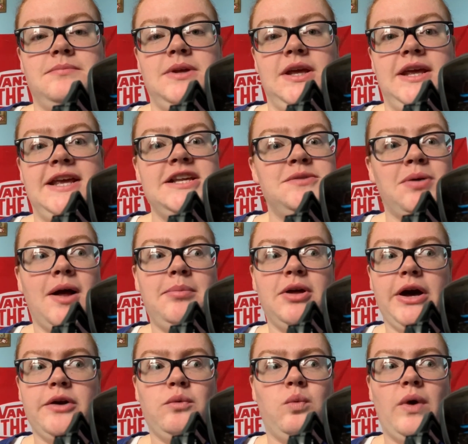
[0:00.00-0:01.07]
he's probably
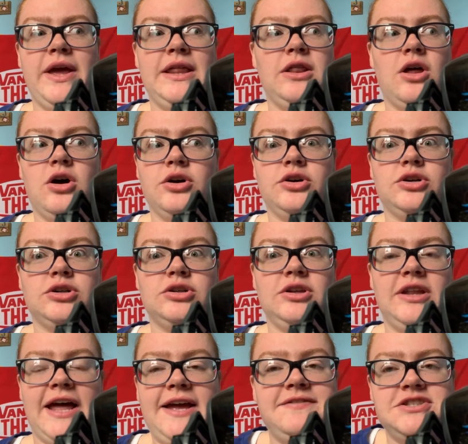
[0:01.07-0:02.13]
got a way longer
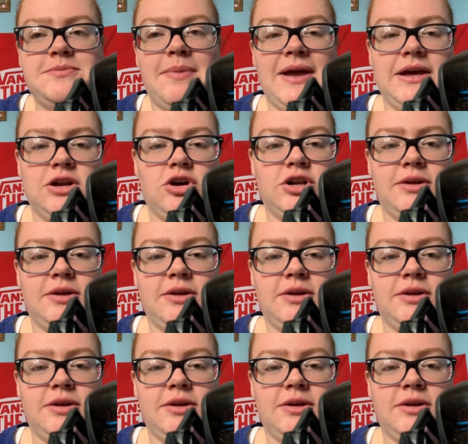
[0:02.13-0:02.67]
lifespan on